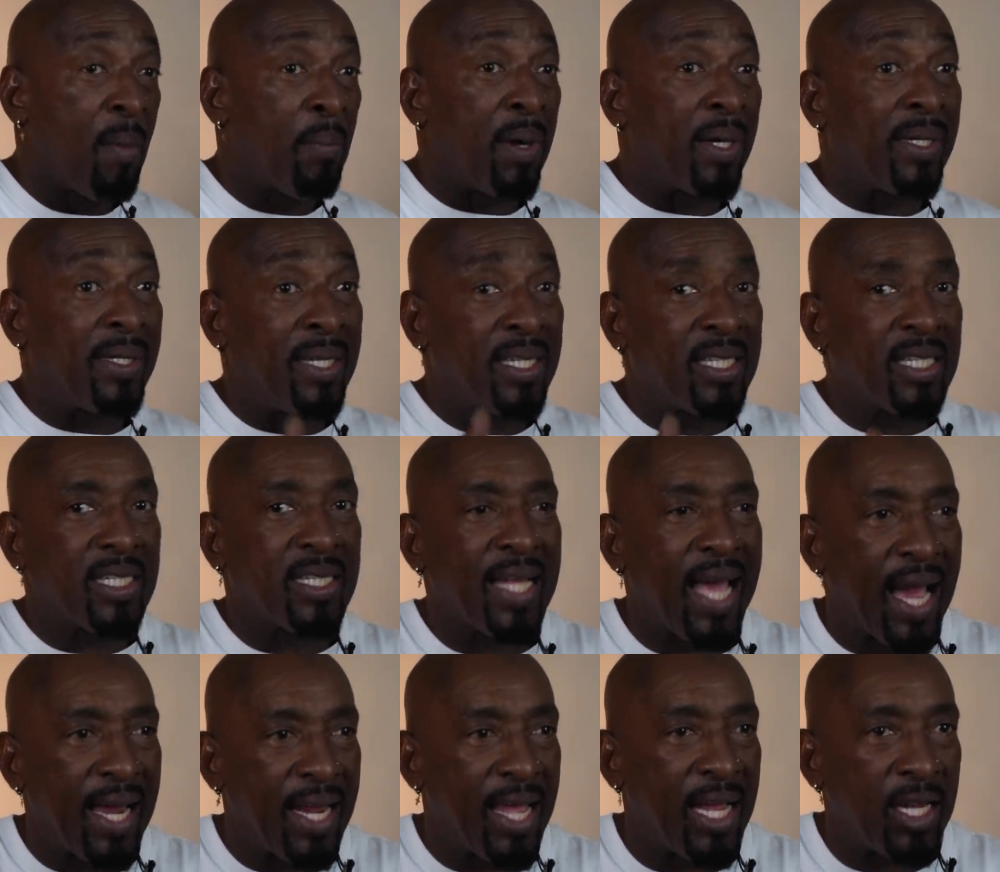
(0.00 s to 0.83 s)
But this is
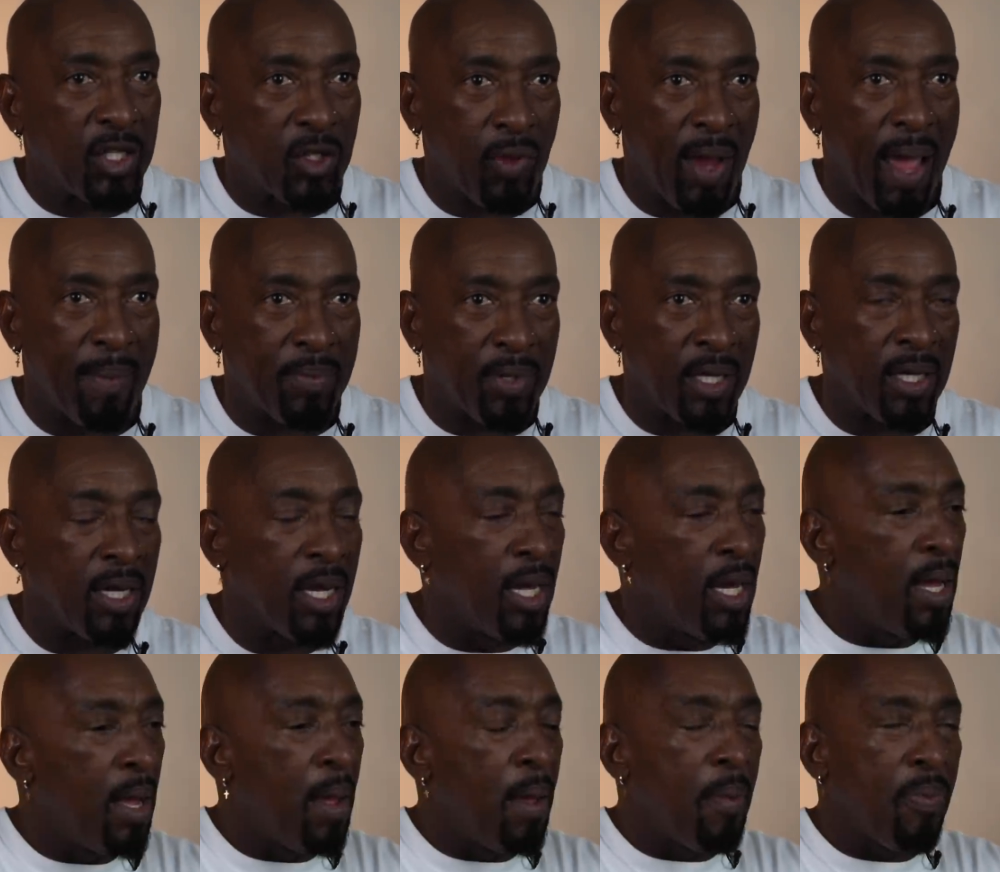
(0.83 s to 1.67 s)
how they entrapped
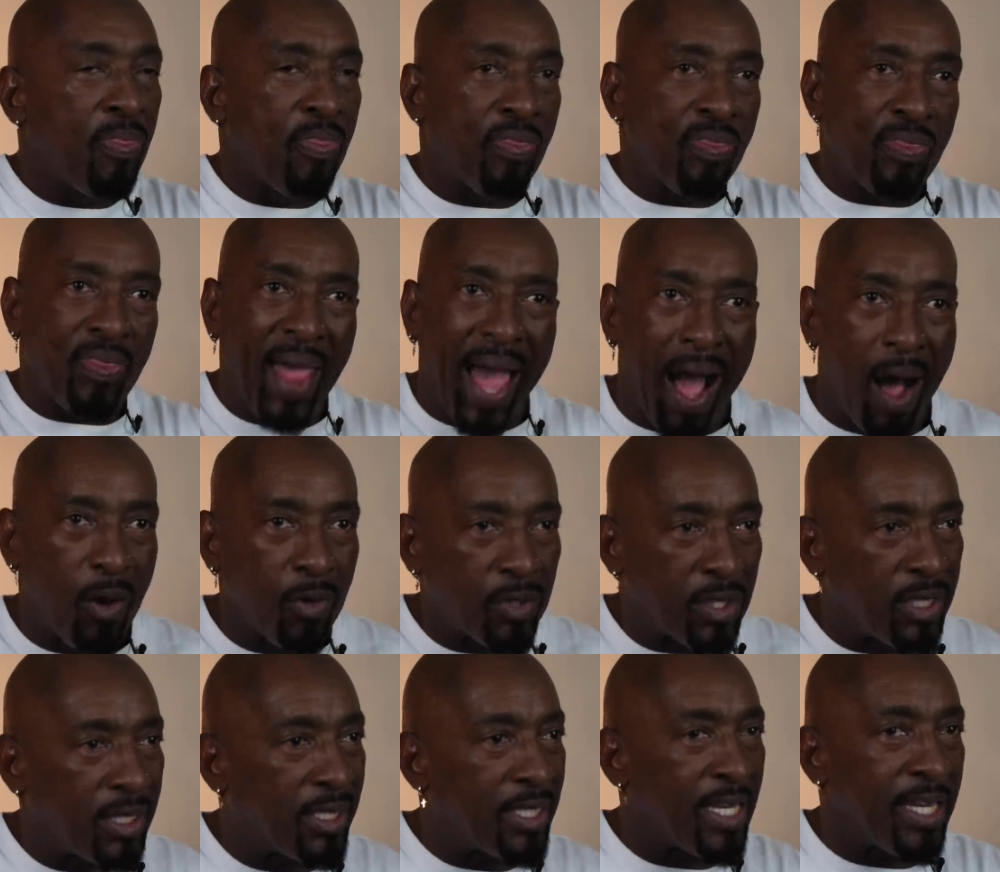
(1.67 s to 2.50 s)

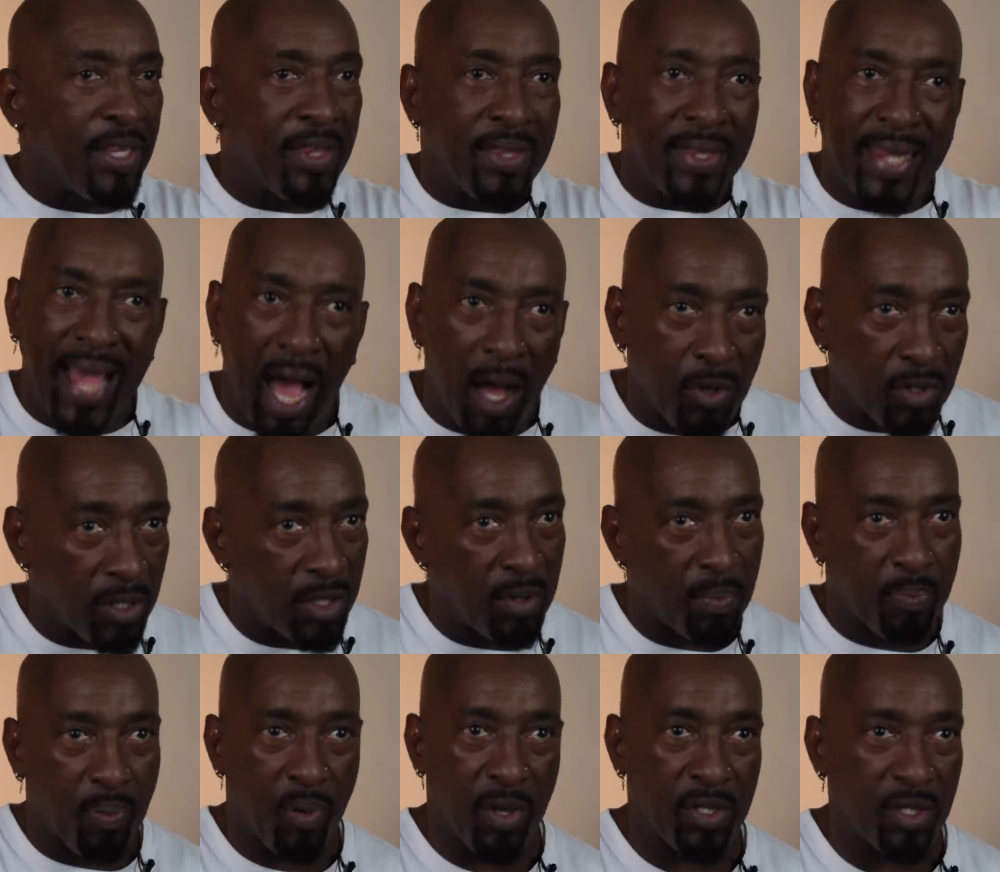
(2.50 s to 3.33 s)
thousands and
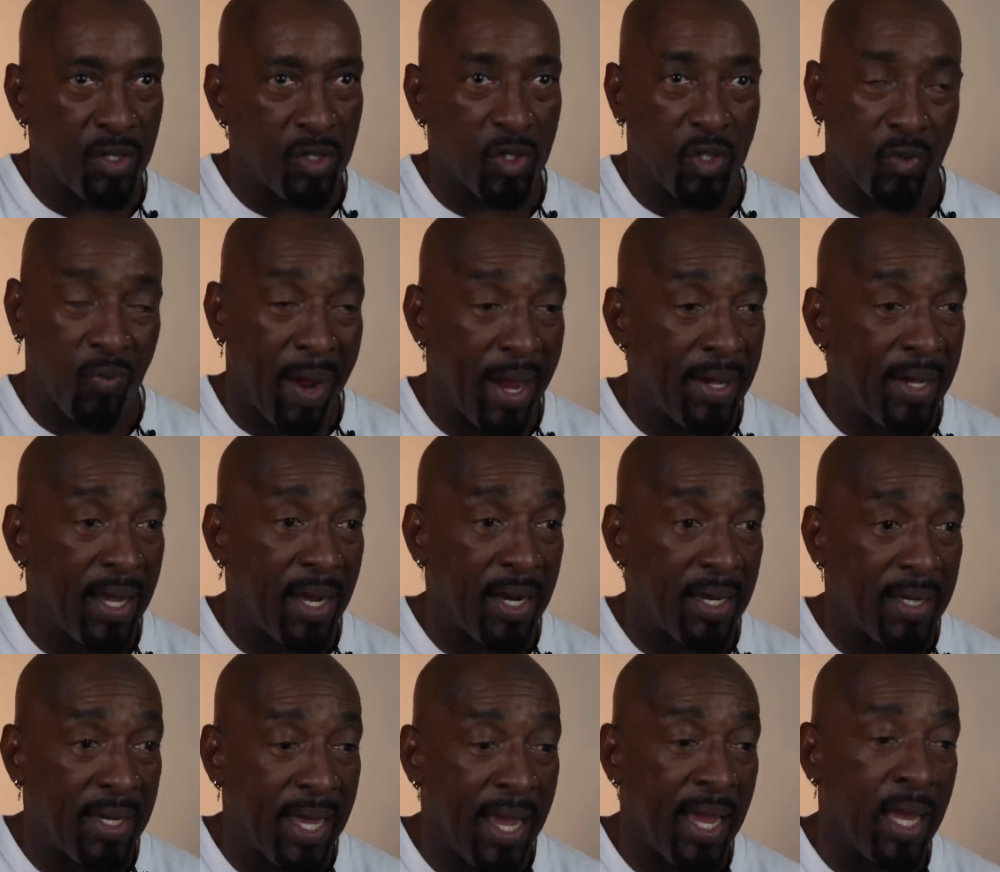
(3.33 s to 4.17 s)
thousands of prisoners right
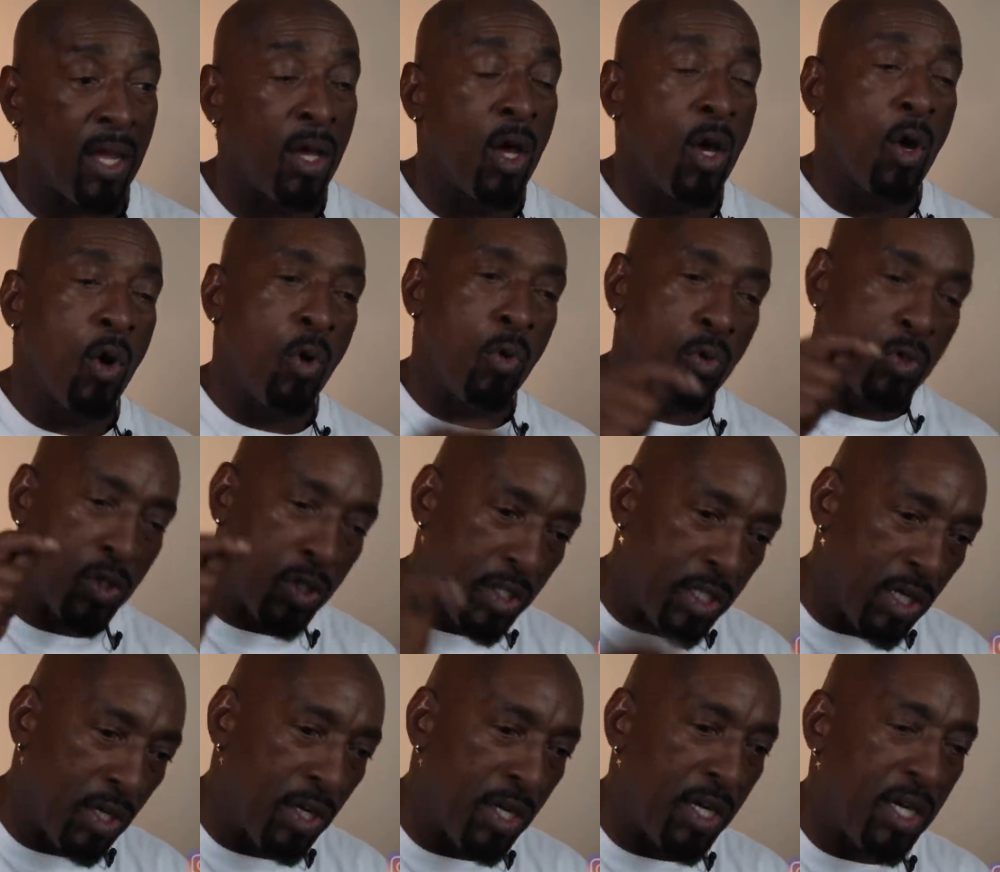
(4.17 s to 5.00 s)
now today who
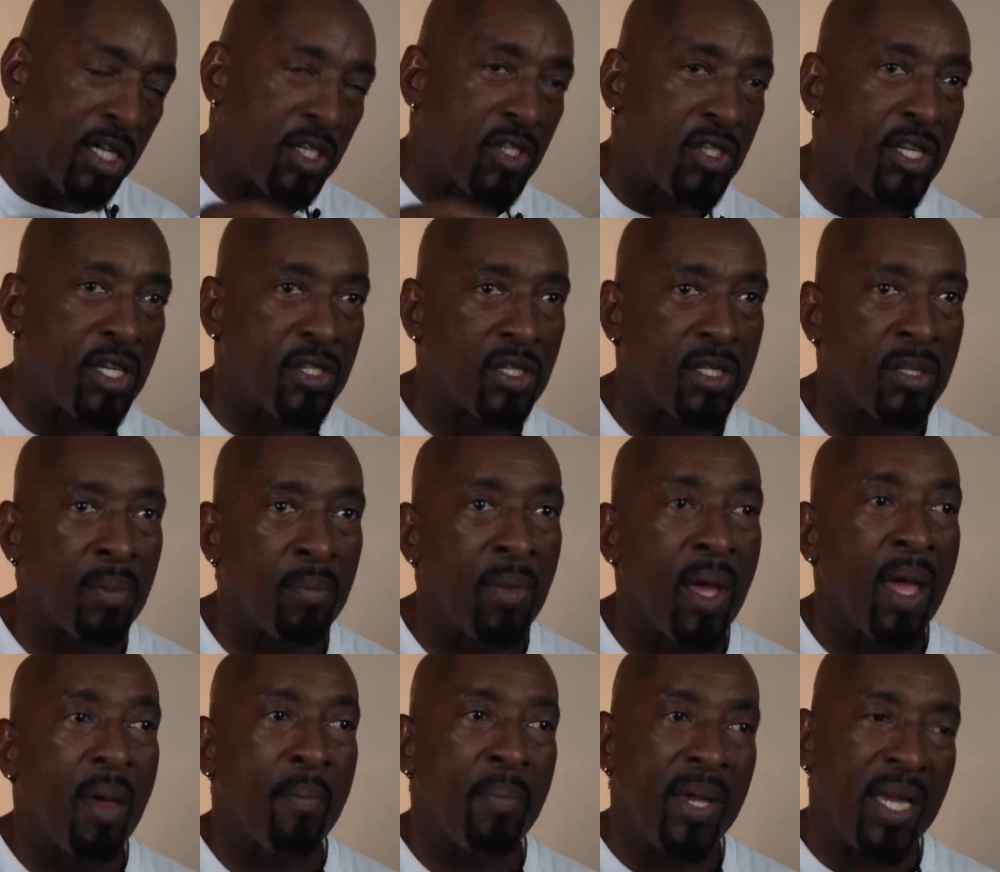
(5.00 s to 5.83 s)
still in the
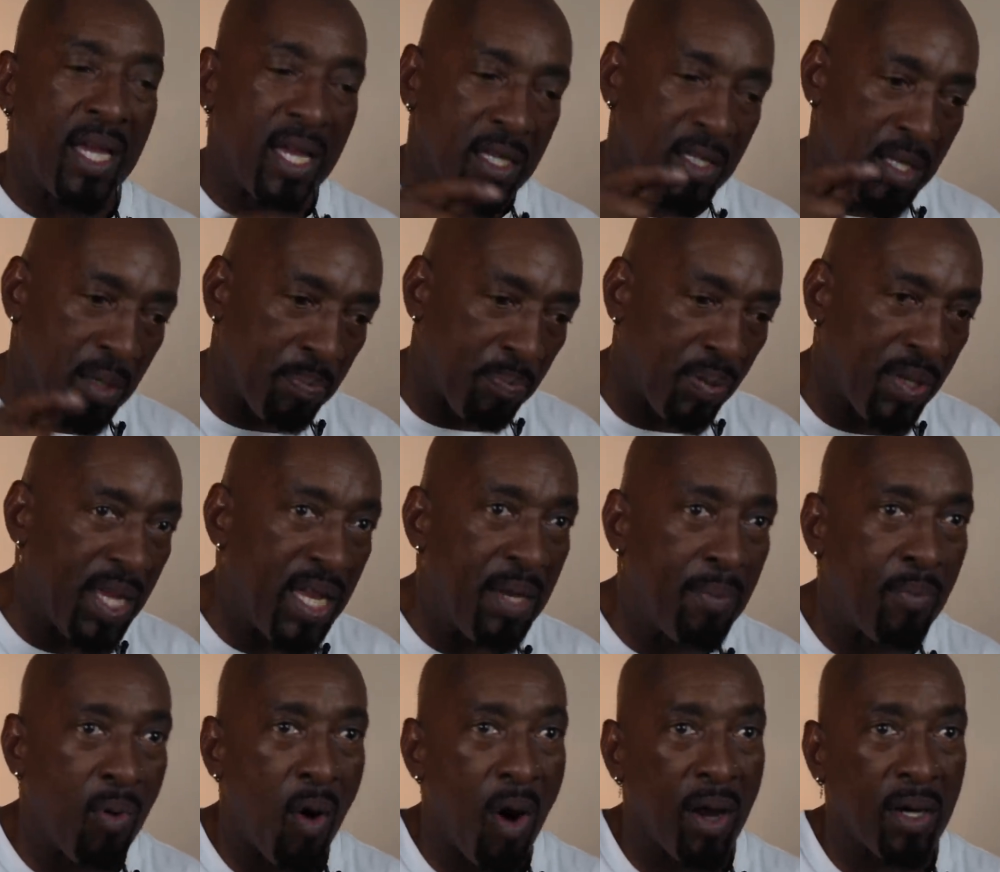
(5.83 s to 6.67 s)
system because of
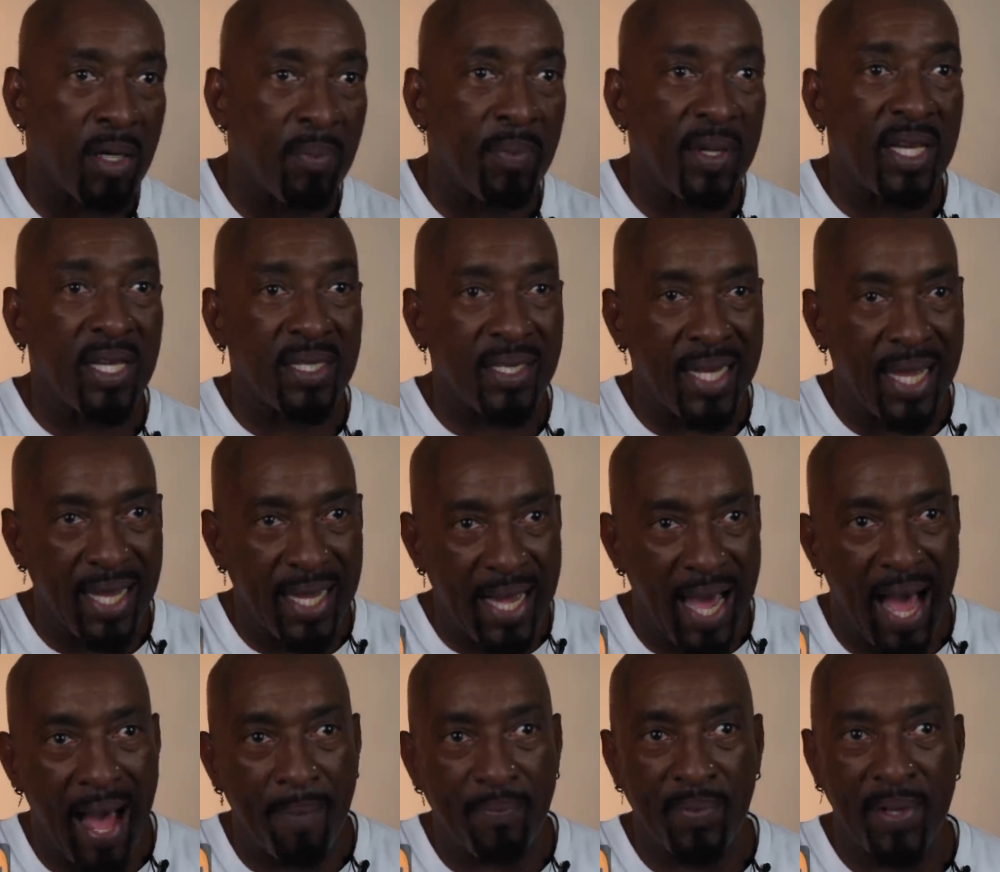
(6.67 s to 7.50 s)
plea bargain, because they
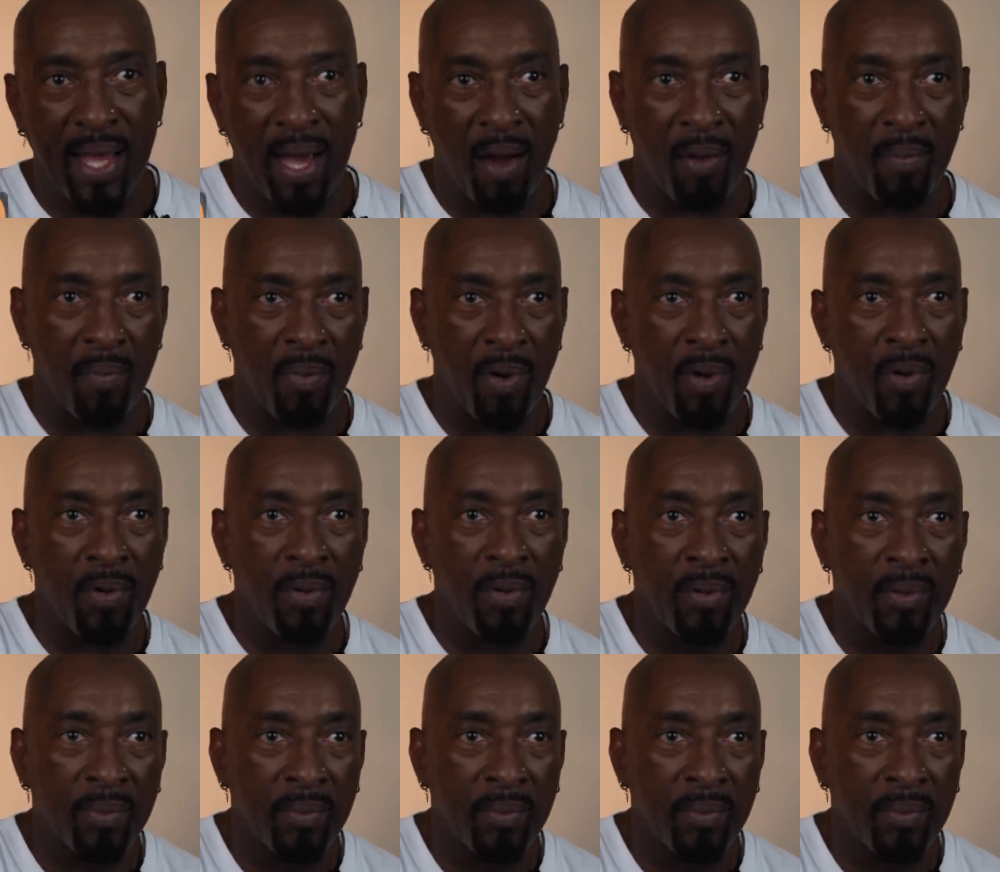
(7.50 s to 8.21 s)
copped out, bro.